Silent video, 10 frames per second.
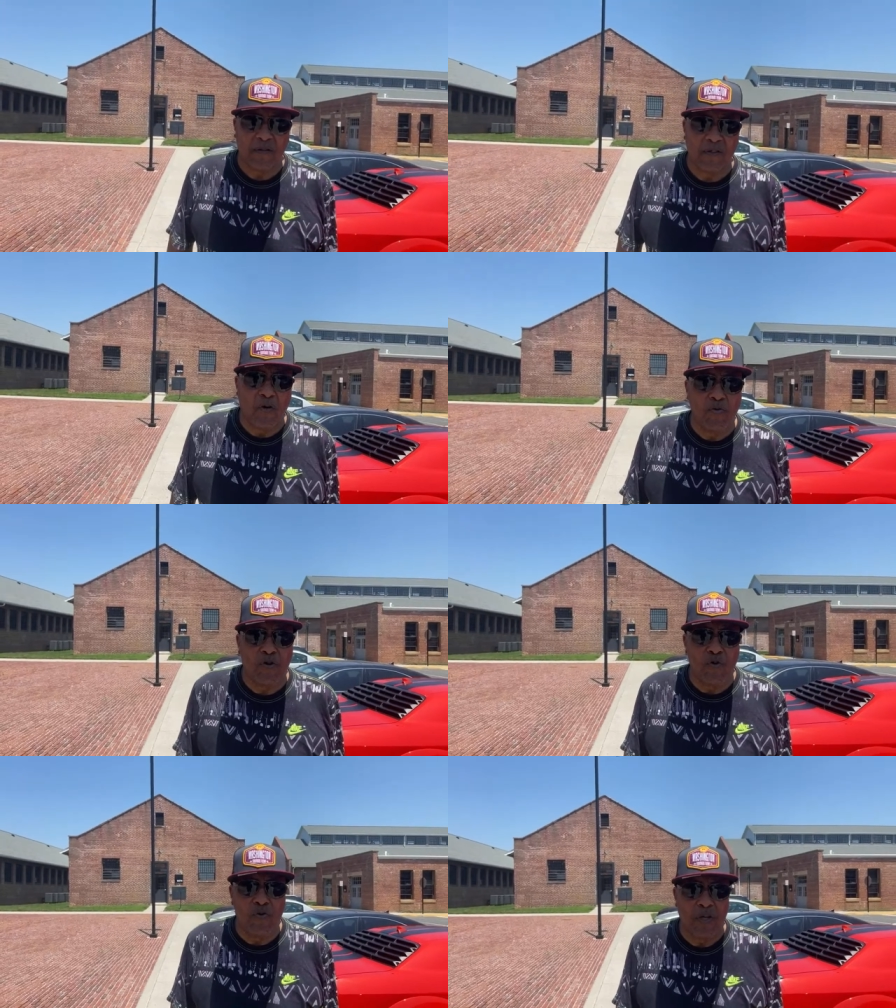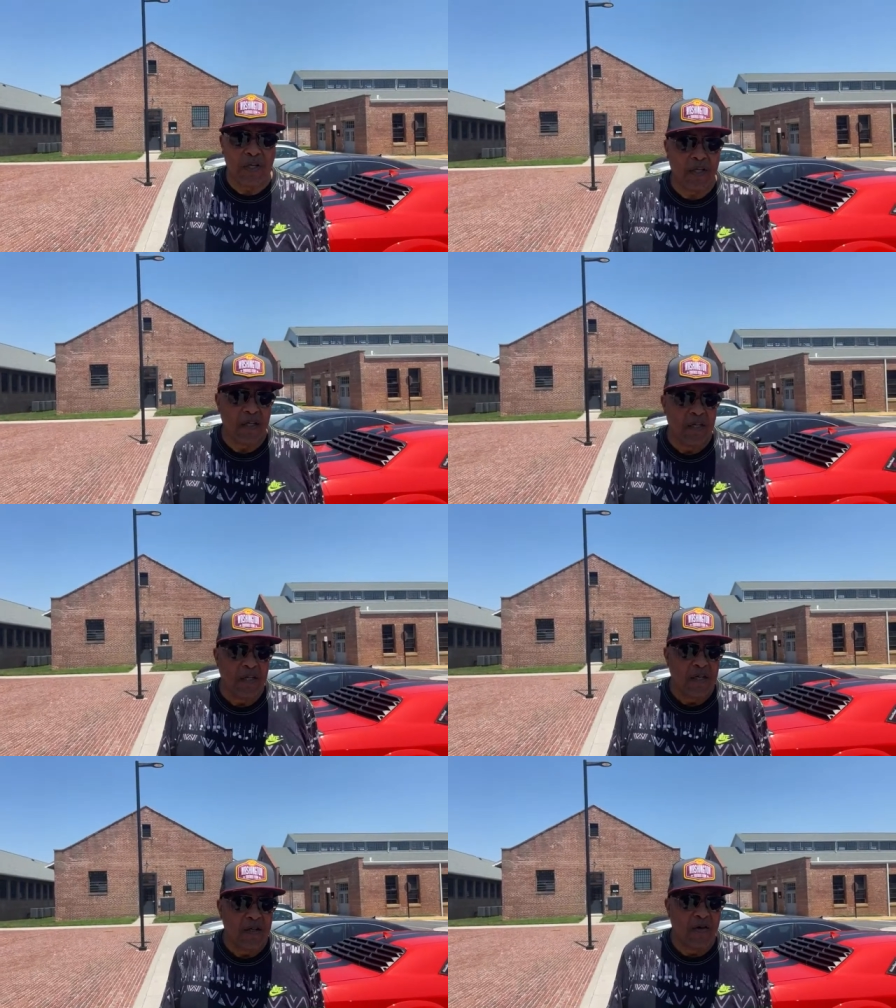Don't Google it.
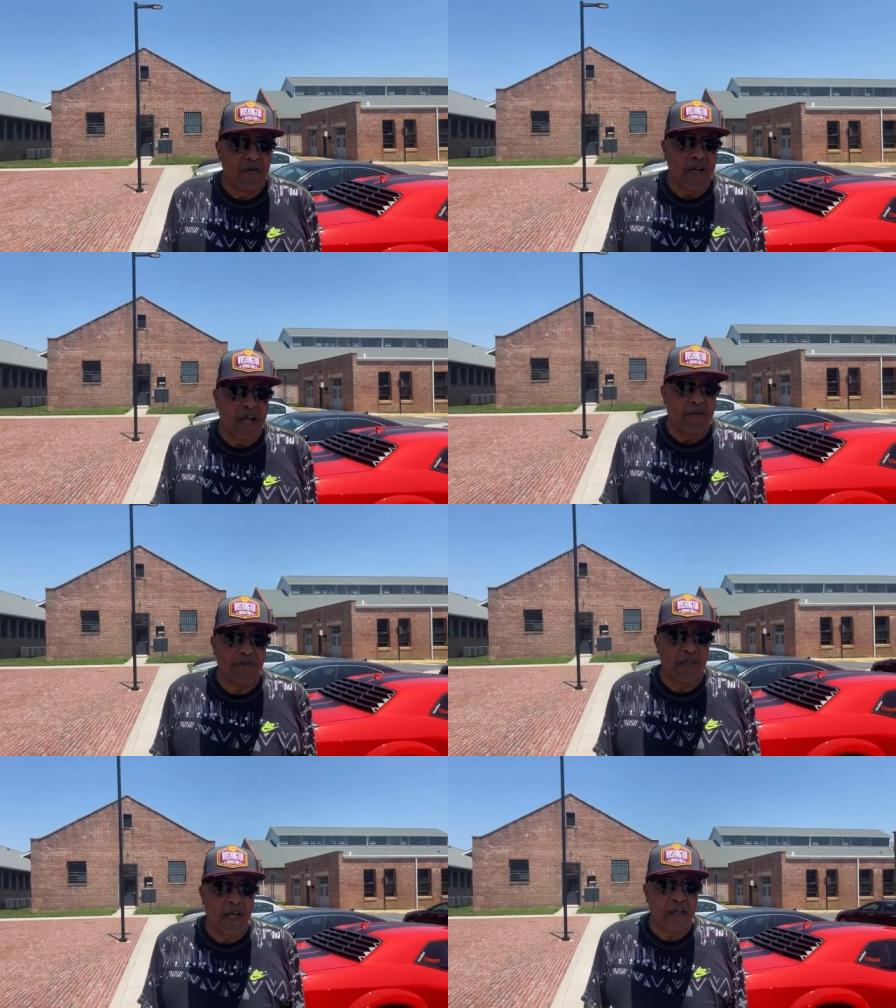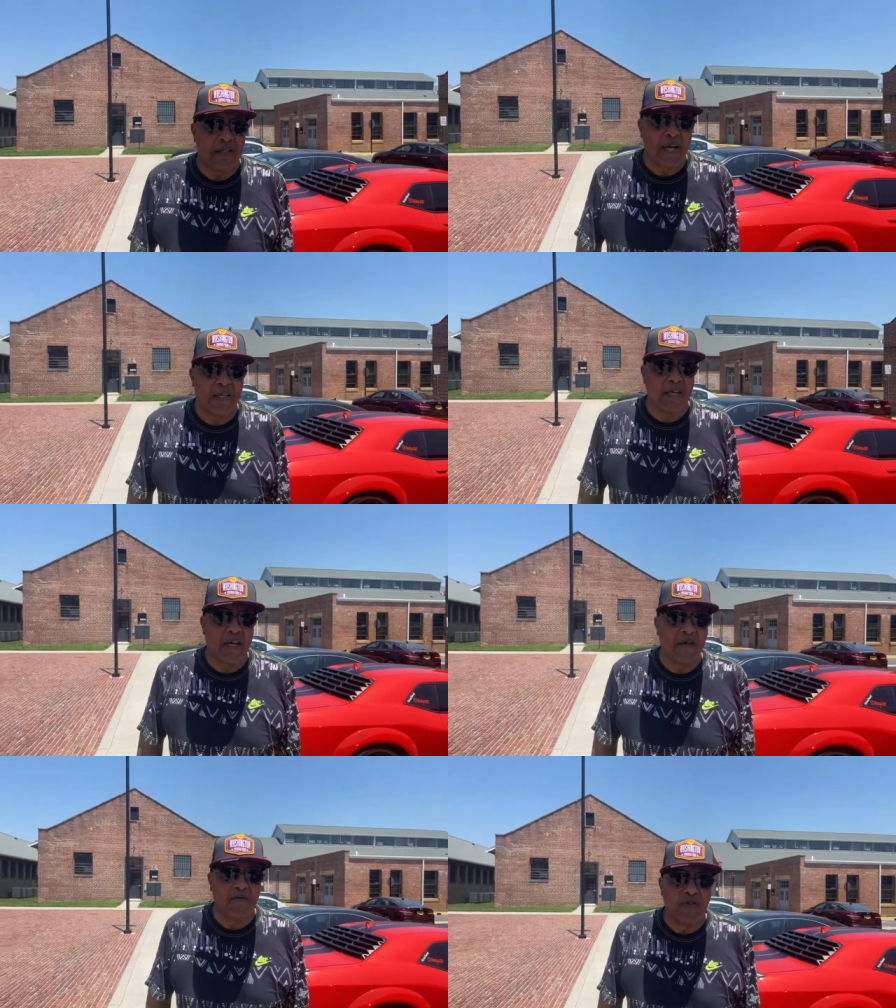Go to
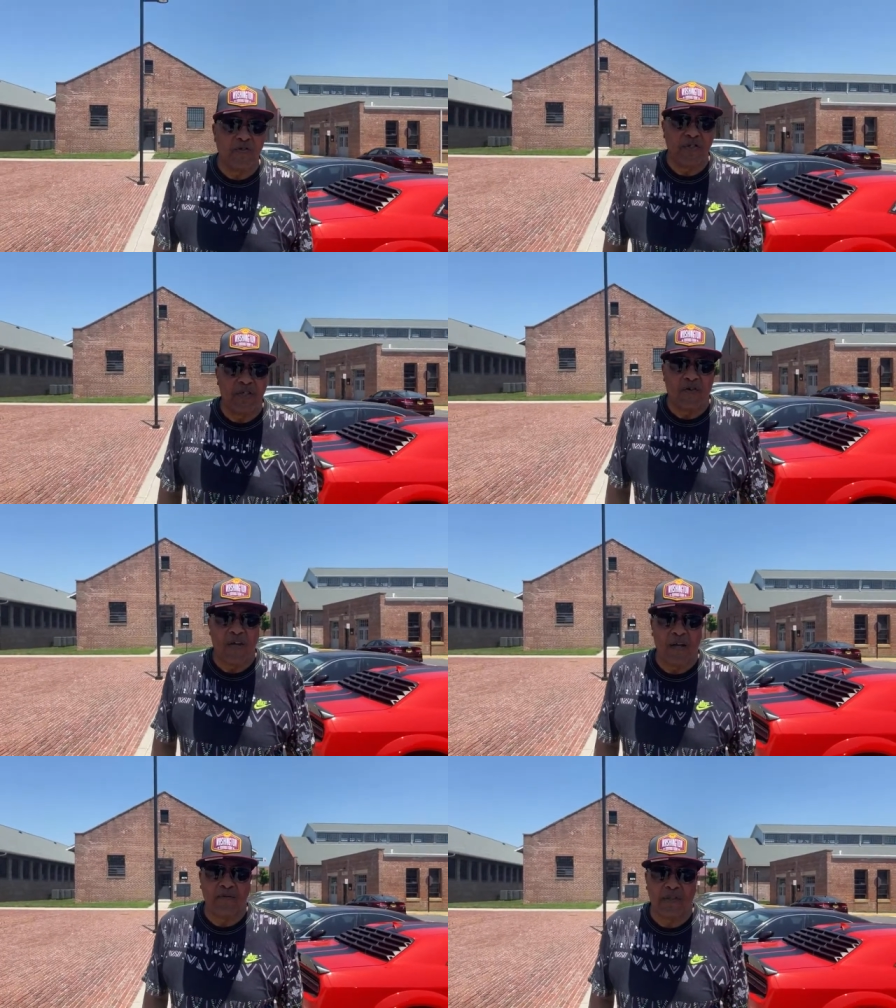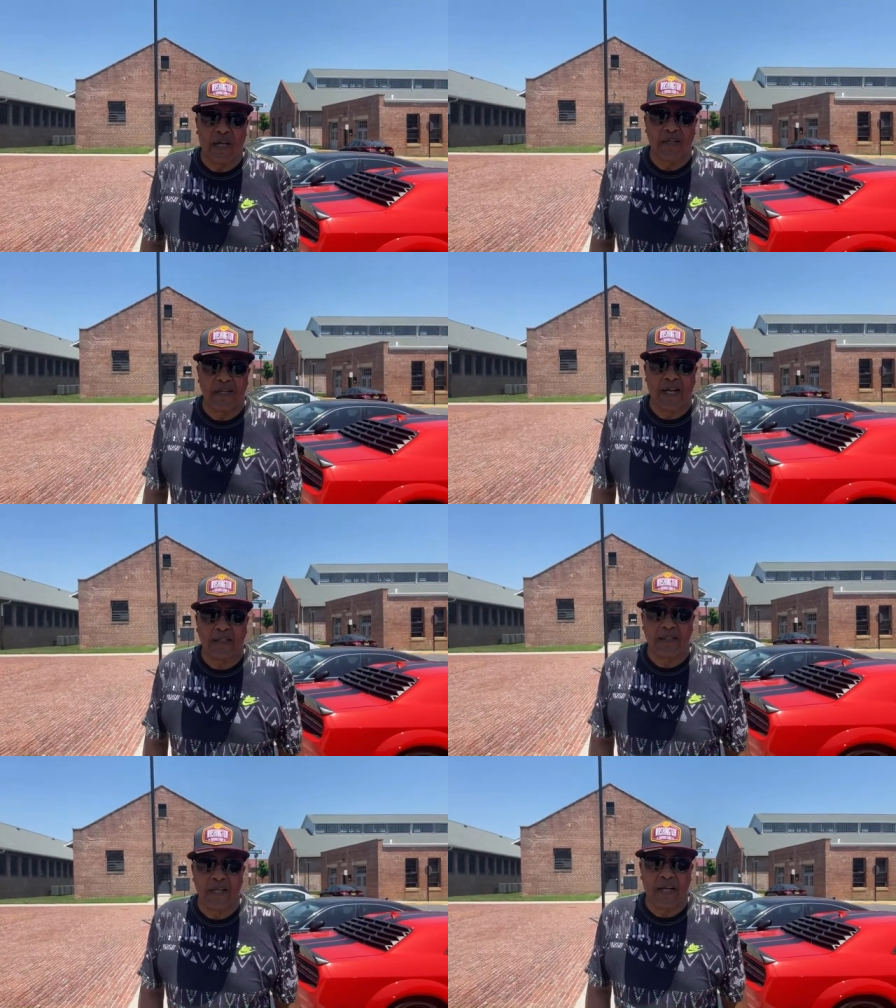Amazon.com. Once you get on
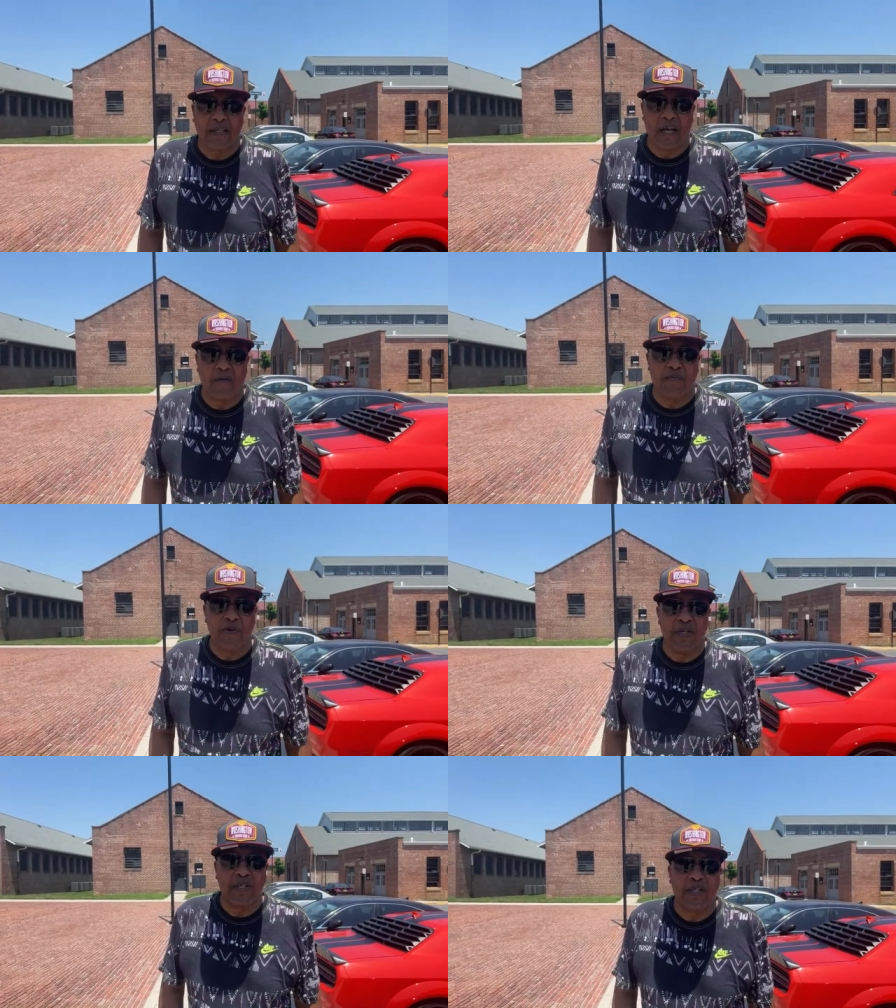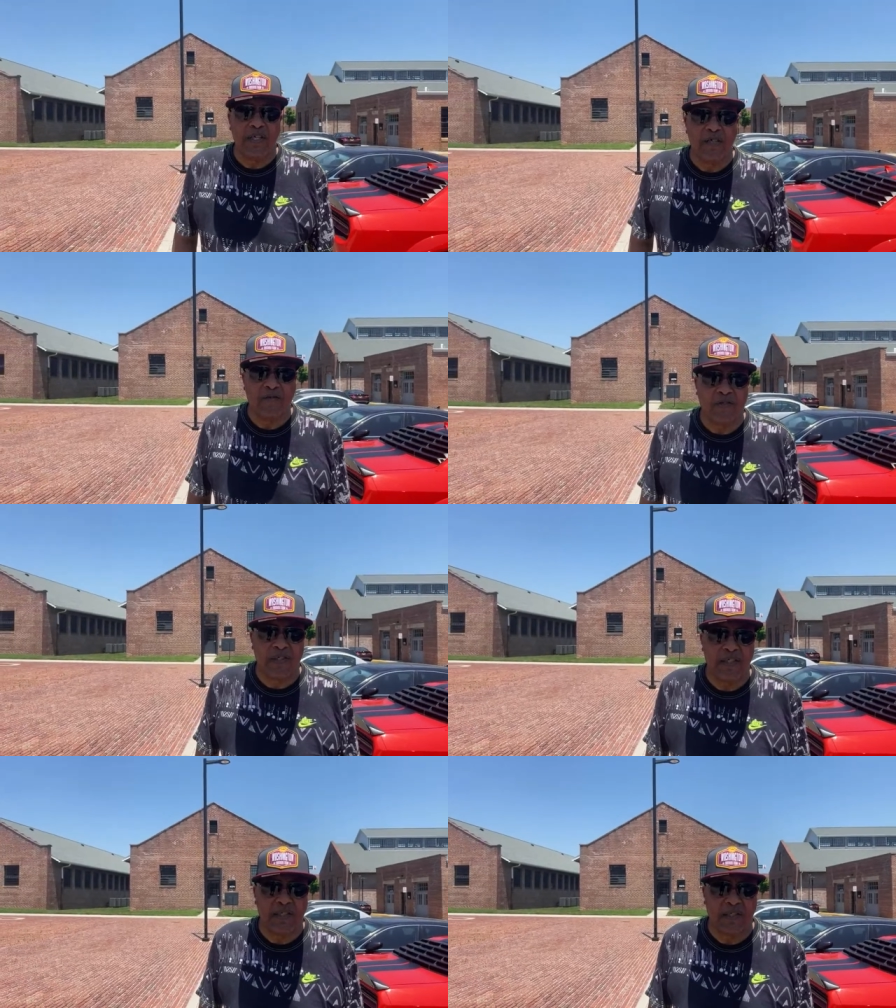Amazon.com, put it in the Hills of
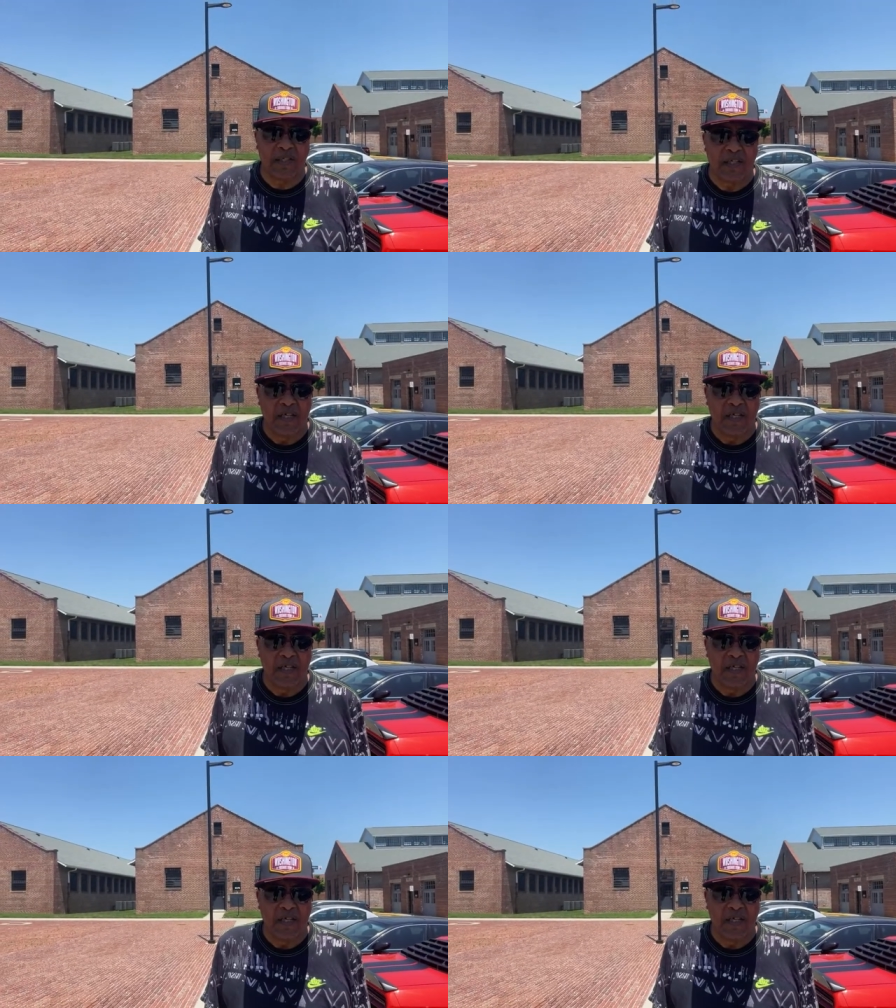DC.